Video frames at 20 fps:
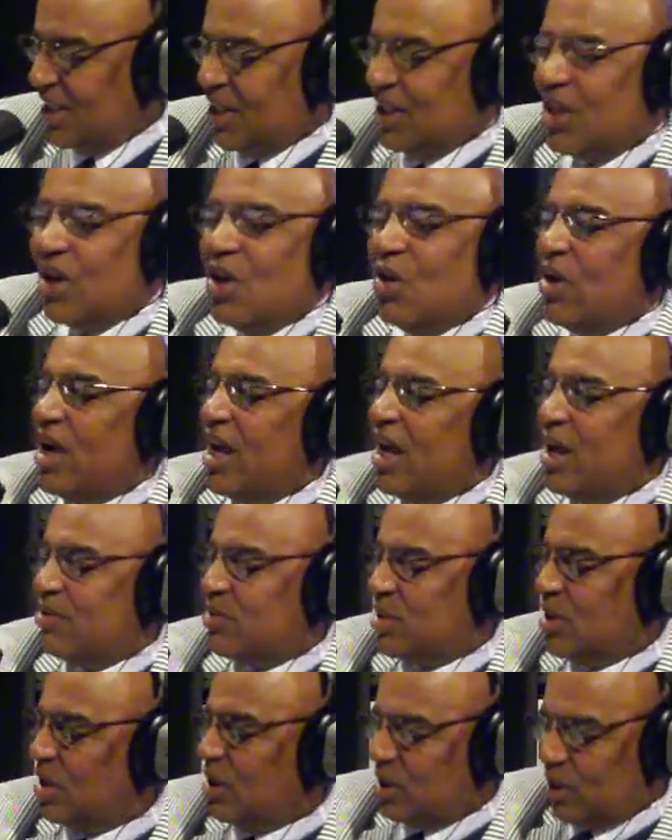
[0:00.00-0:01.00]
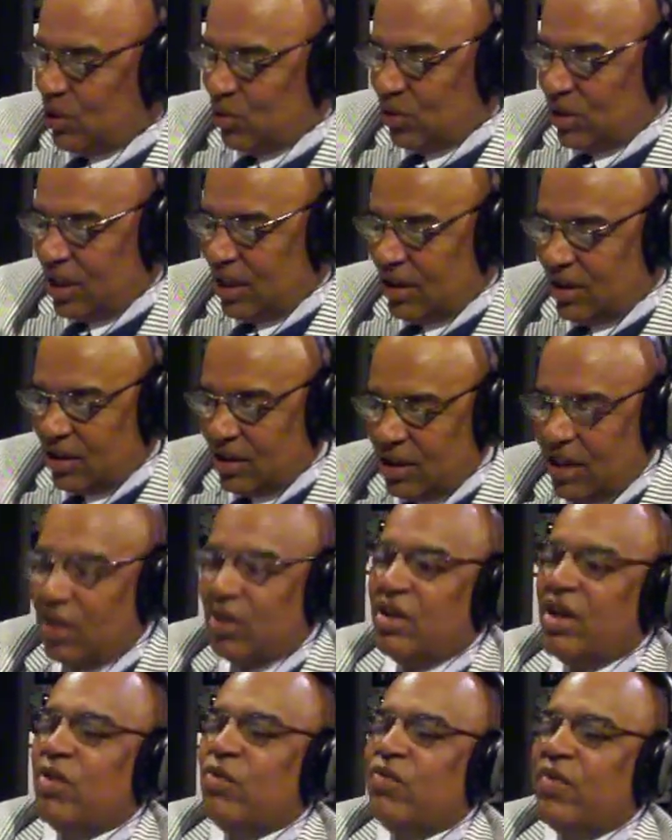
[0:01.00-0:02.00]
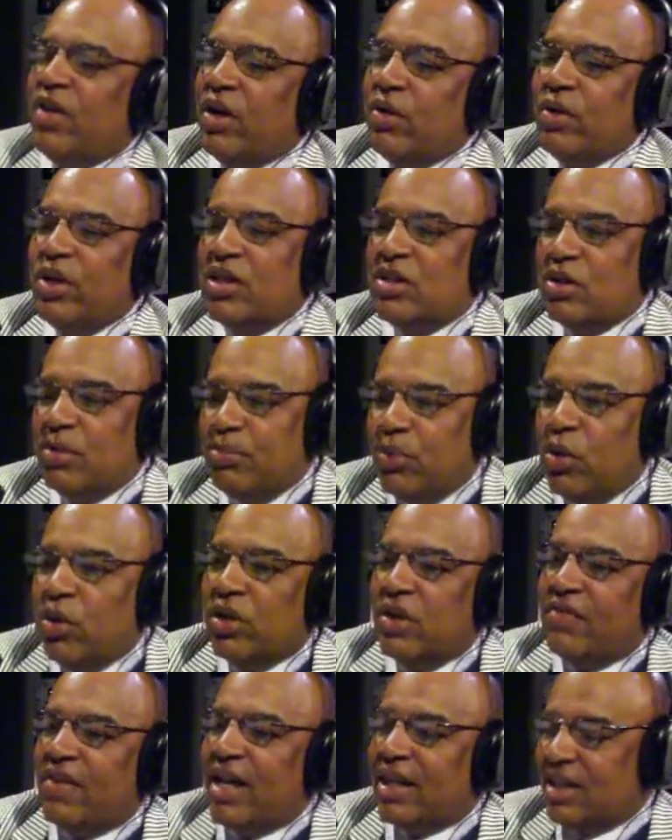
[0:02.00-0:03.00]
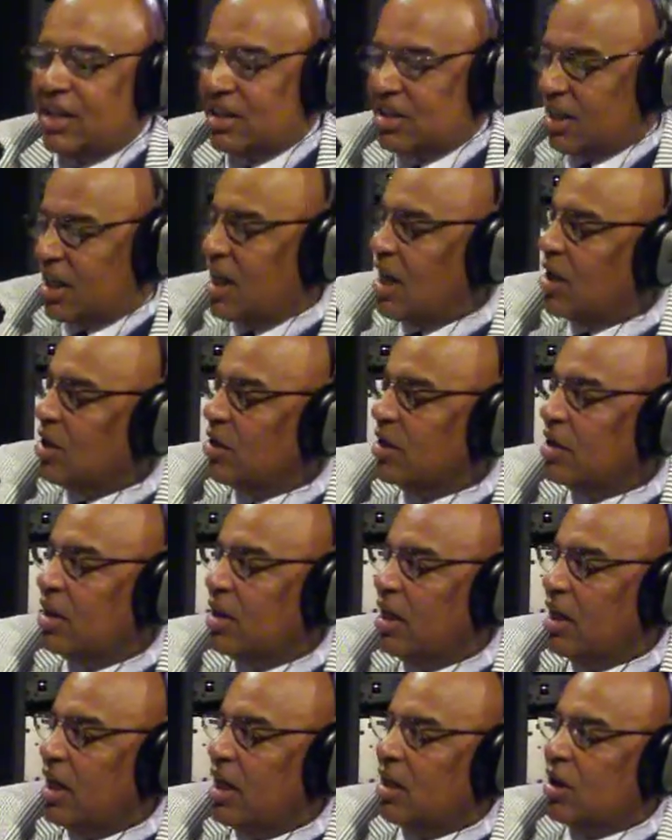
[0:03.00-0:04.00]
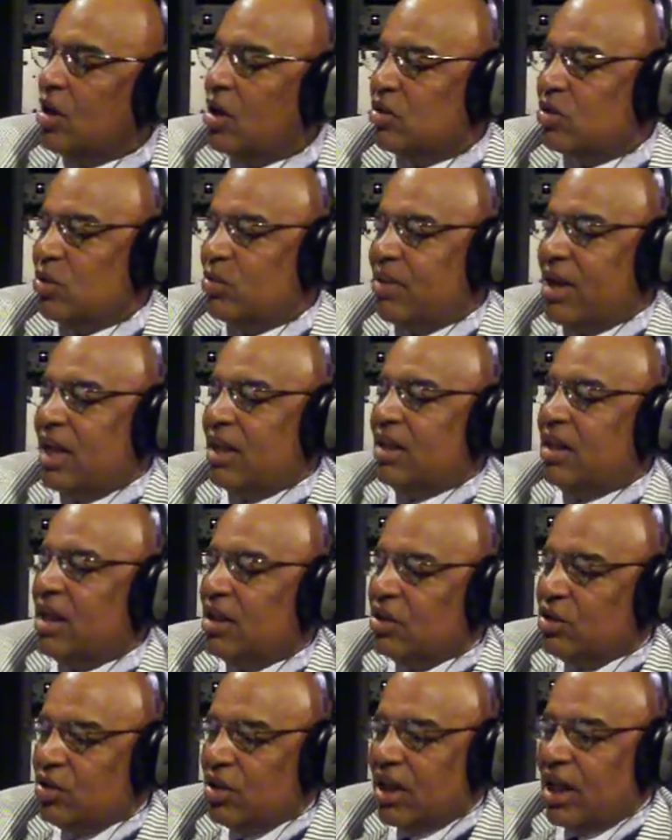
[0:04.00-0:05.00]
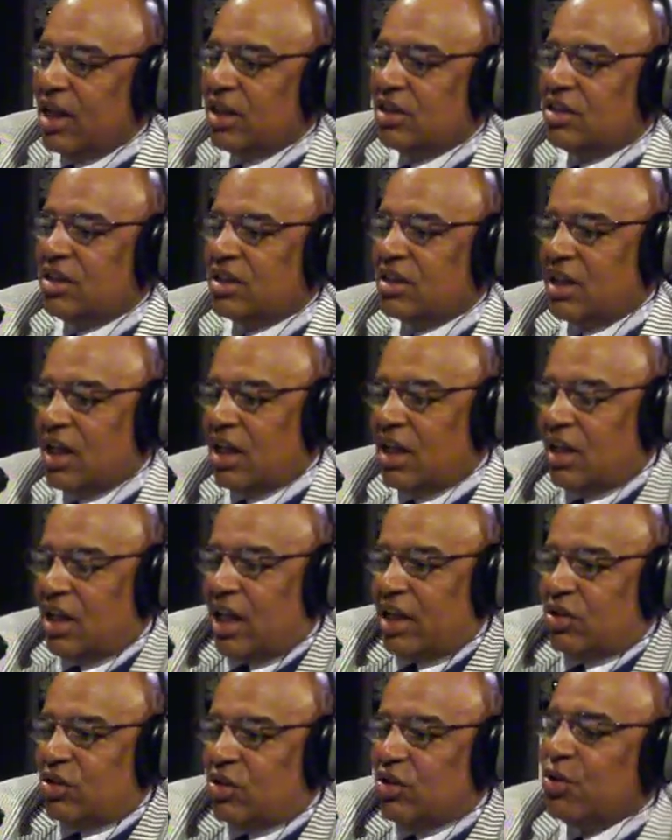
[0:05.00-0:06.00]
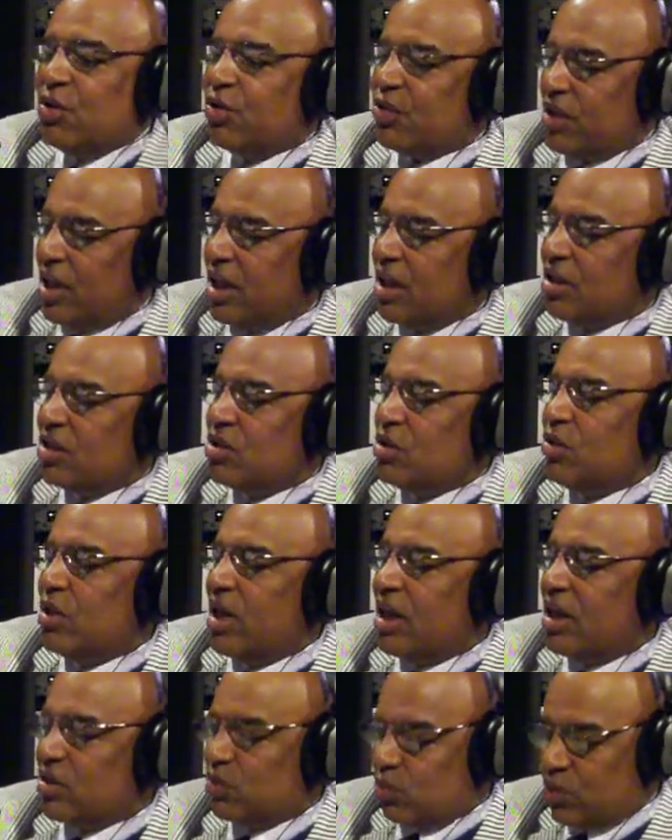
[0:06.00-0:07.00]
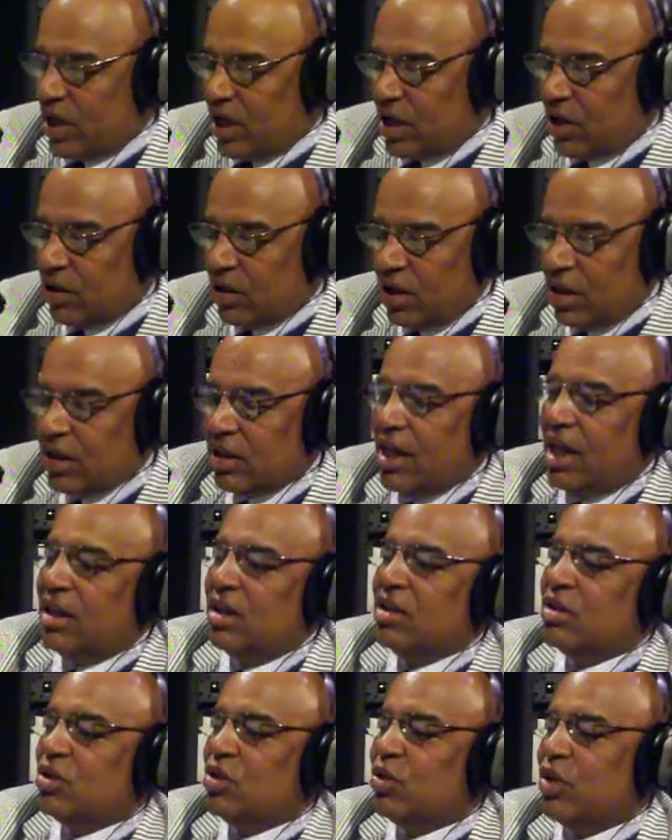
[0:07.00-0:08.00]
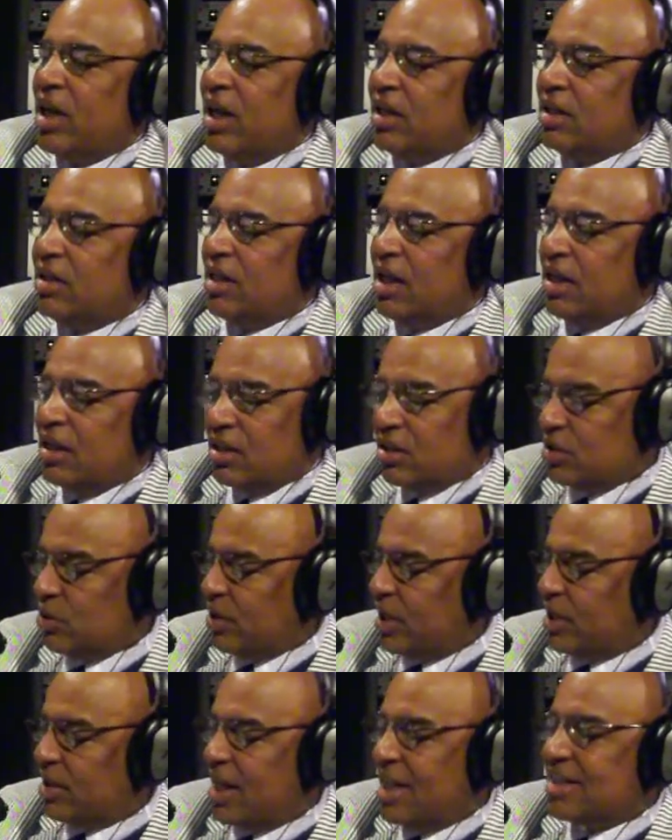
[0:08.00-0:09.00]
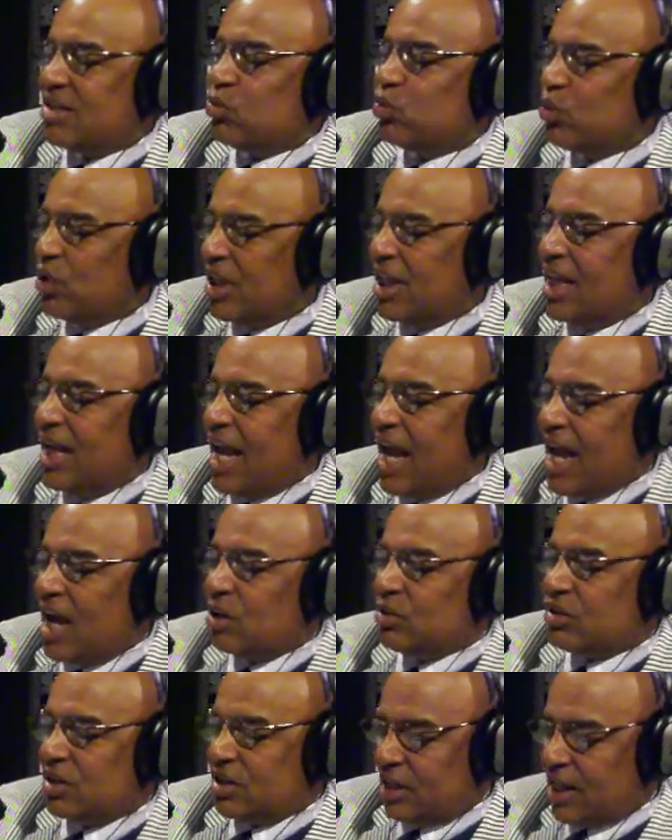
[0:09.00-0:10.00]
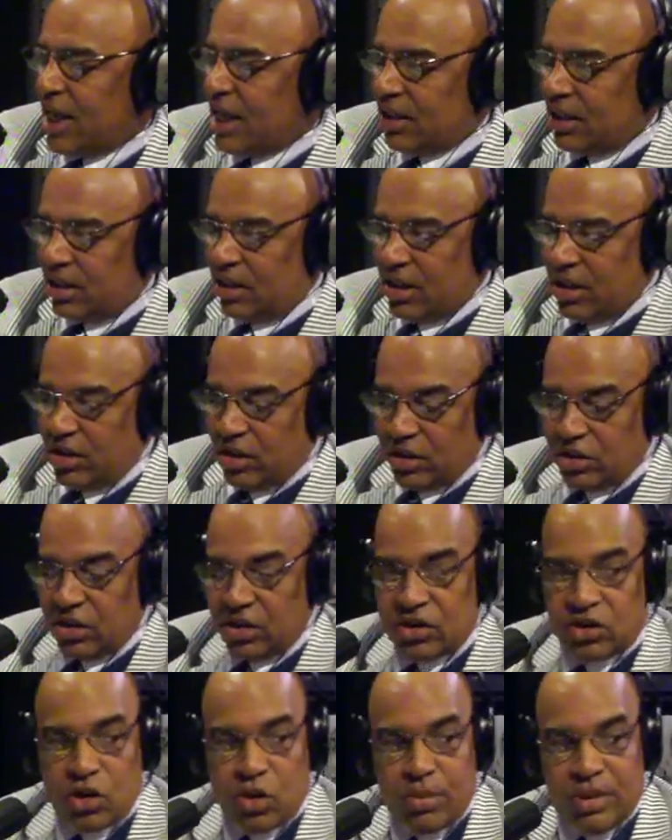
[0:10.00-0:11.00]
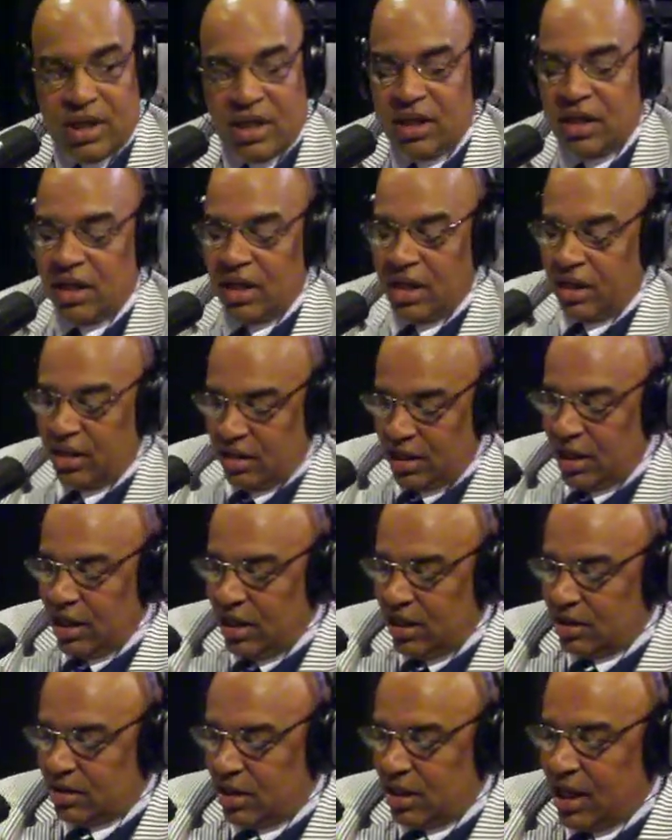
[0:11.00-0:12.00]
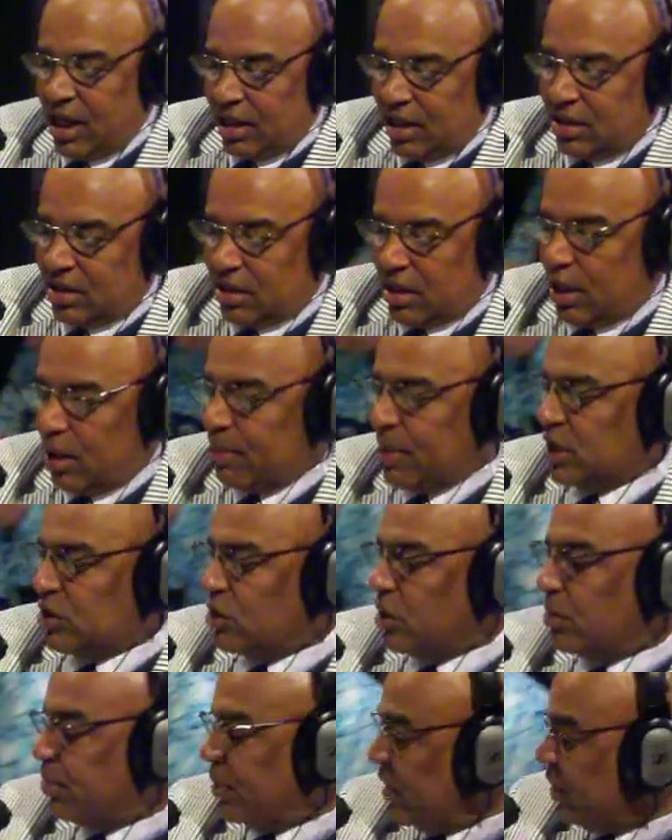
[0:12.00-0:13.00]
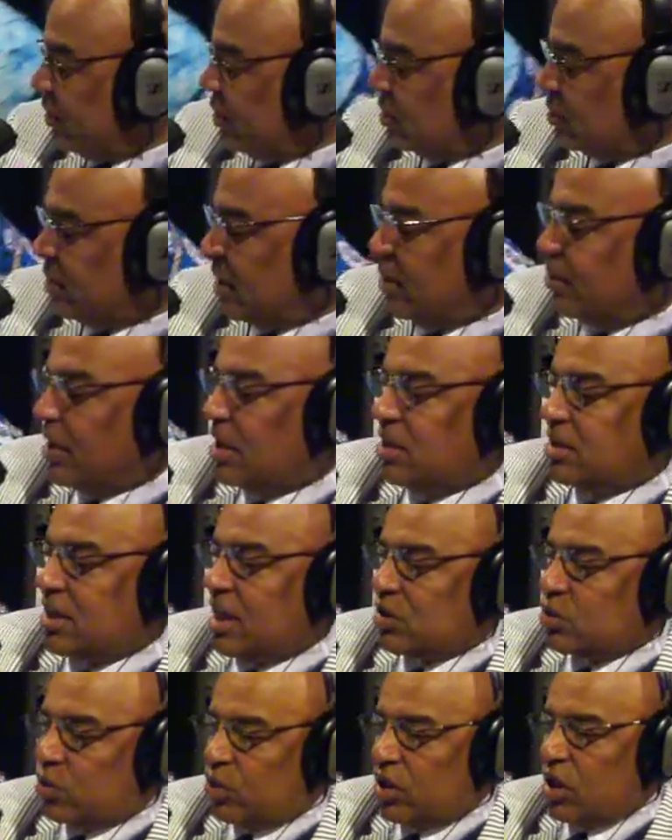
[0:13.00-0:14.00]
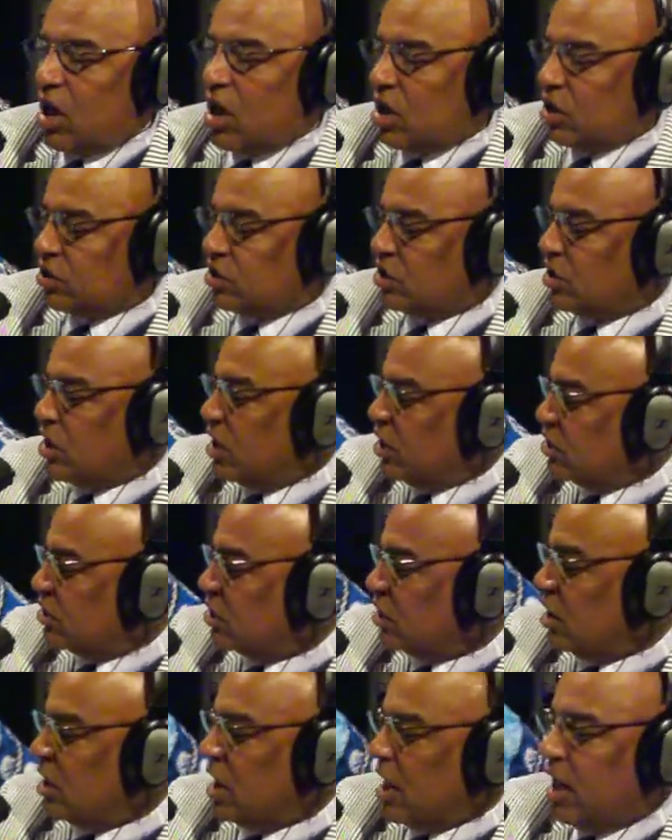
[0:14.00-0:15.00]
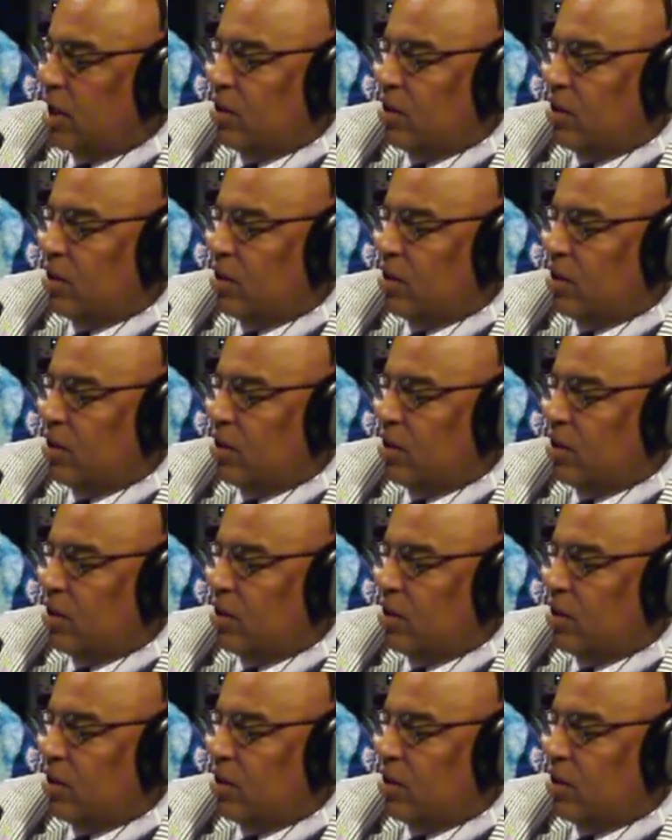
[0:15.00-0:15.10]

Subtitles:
Oh, absolutely. They're very supportive, I can tell, and also by letting you guys just kind of like do your thing too as well. That is great. That is great. That's really outstanding. And there's just so many things that I can say about your parents, man, because that's where it all starts. I